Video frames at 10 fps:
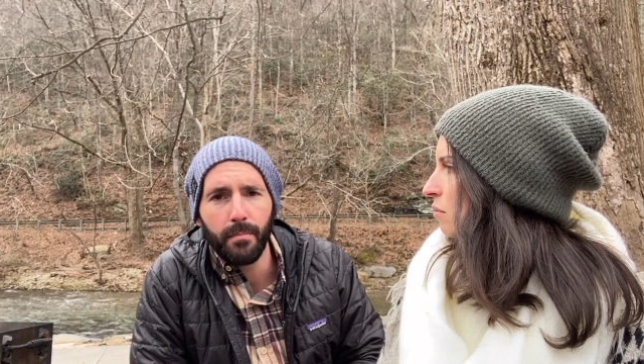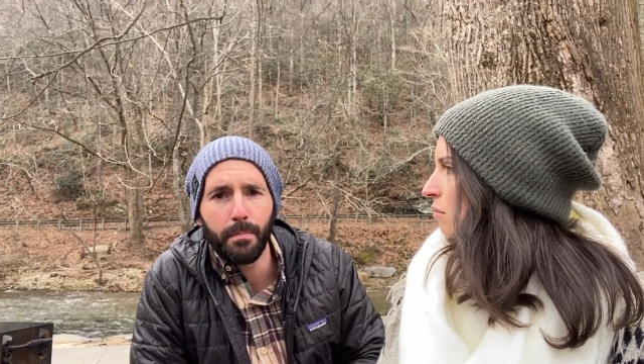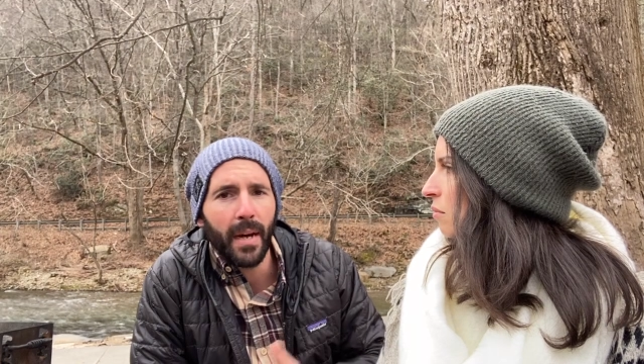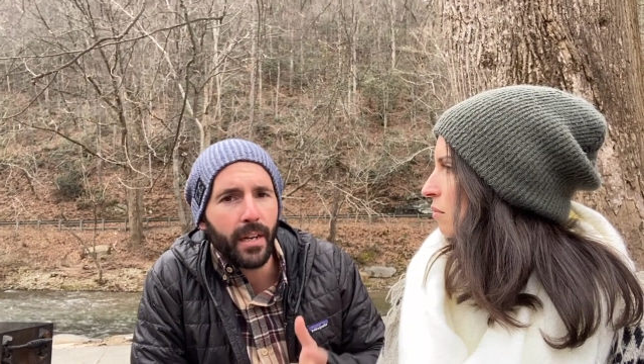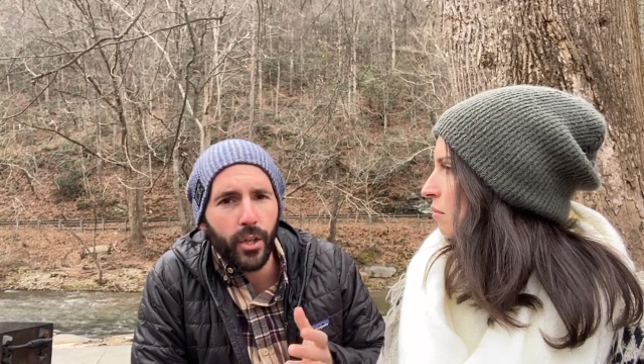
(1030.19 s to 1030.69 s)

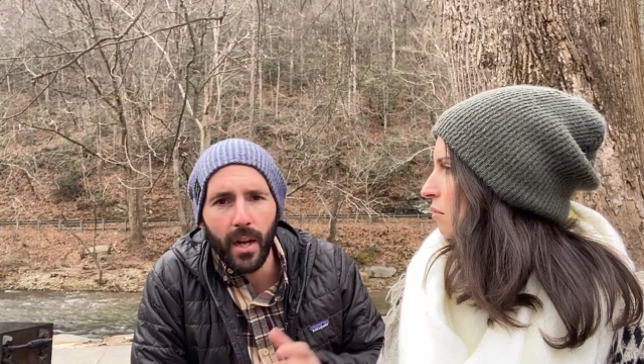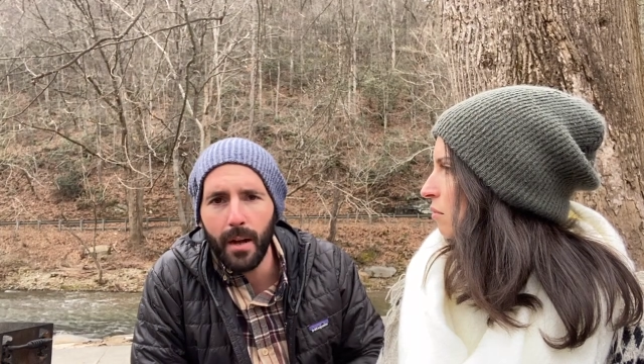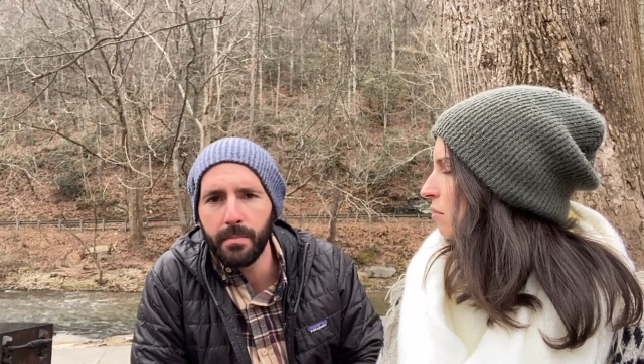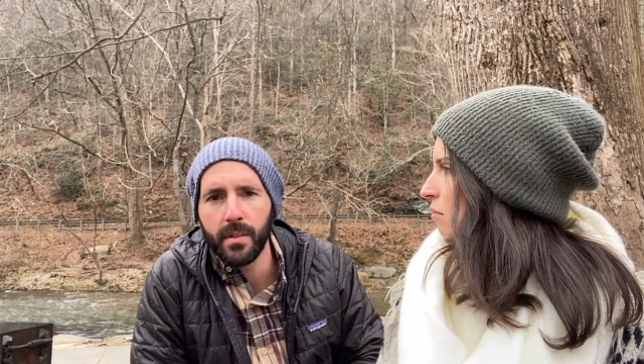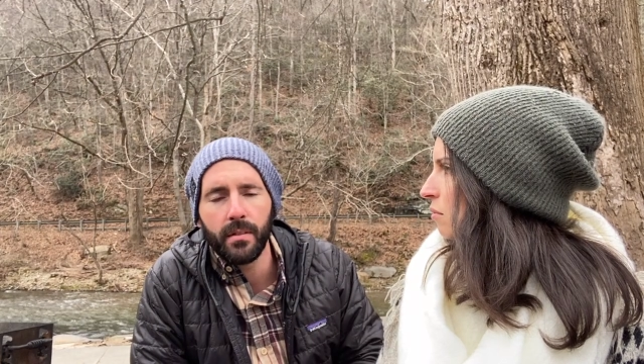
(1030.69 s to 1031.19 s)
bike
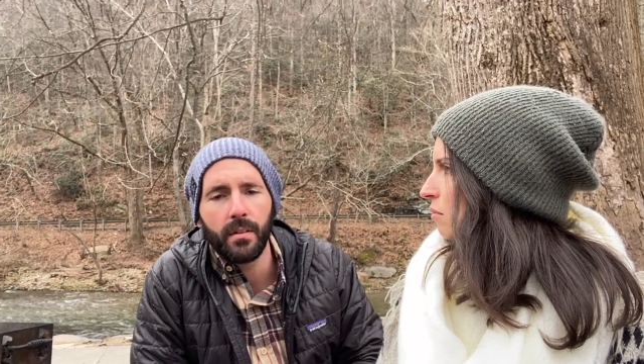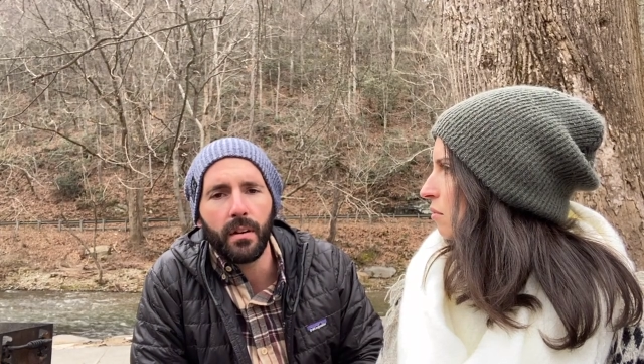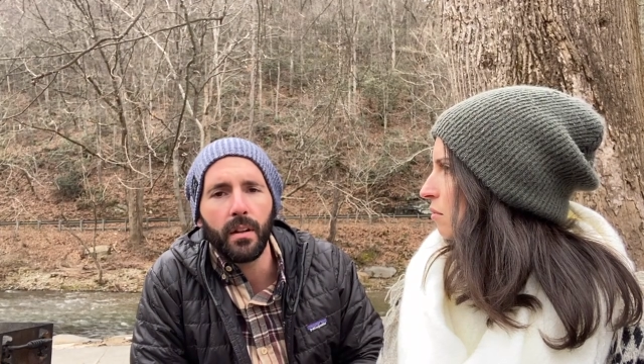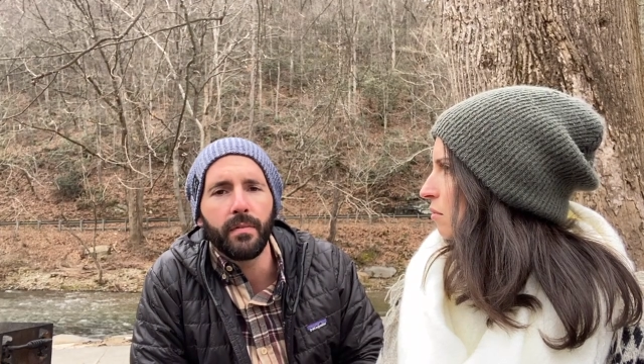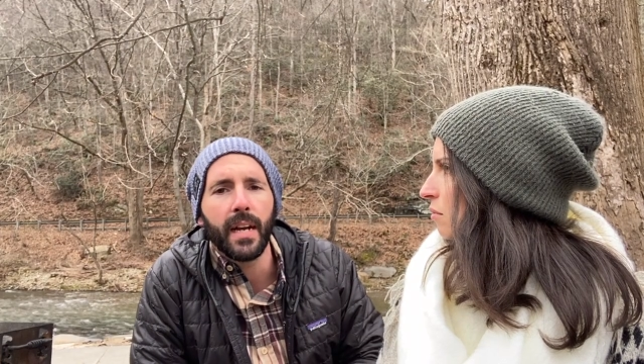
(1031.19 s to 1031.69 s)
shops,
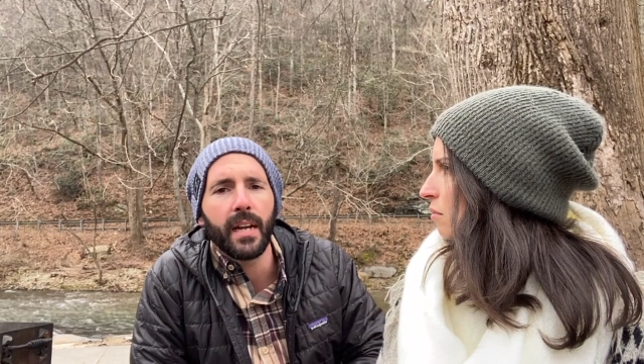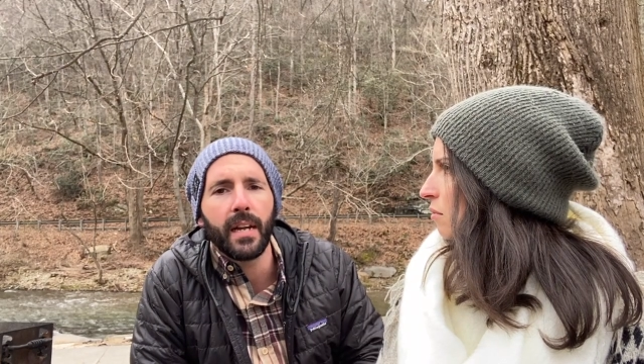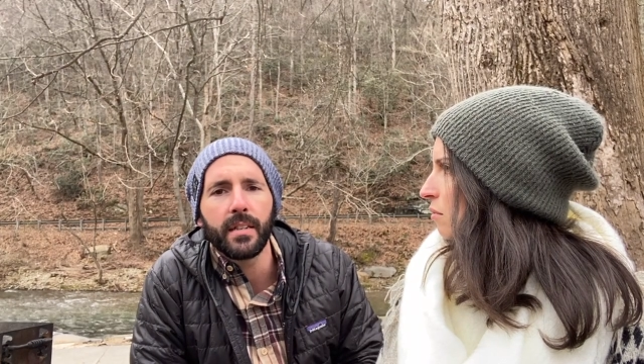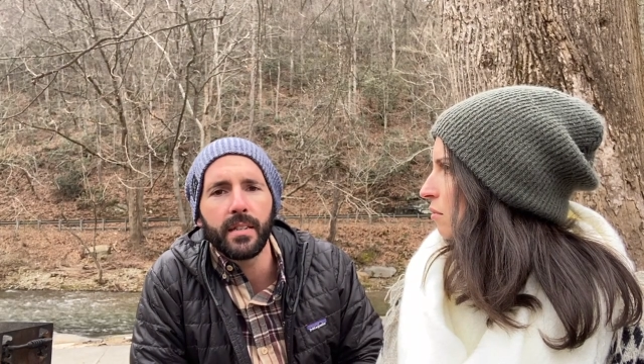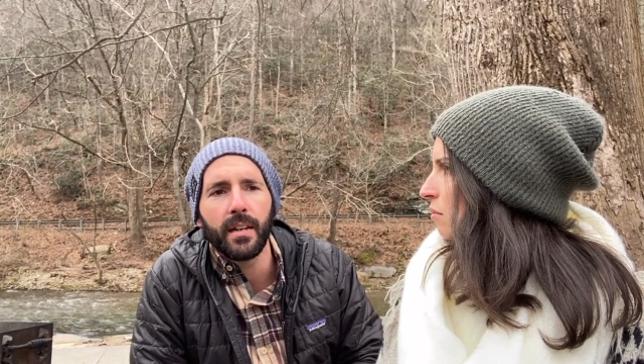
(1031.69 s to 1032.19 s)
all of that kind
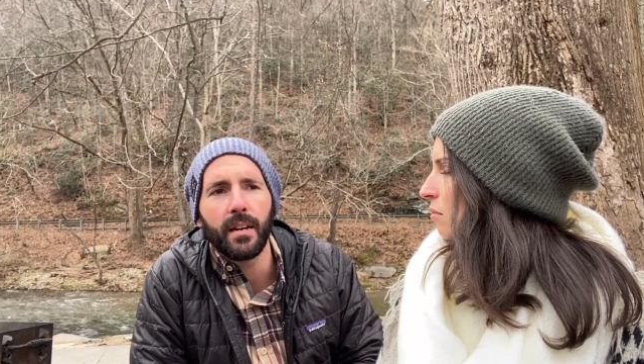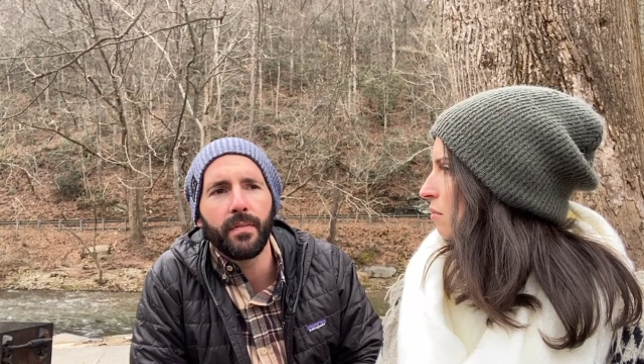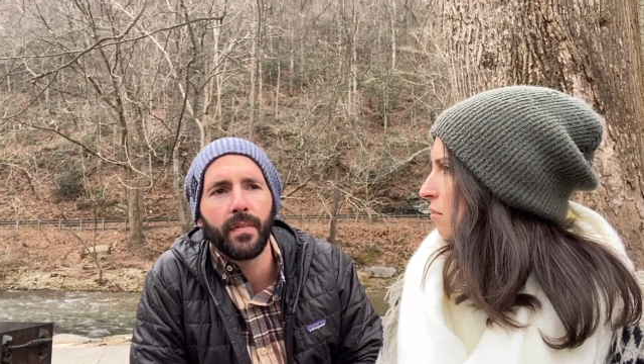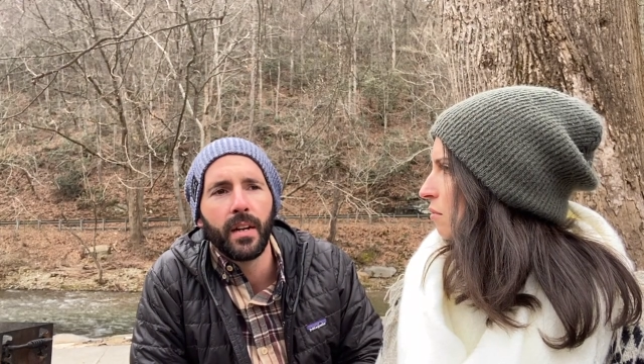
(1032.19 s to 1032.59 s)
of stuff.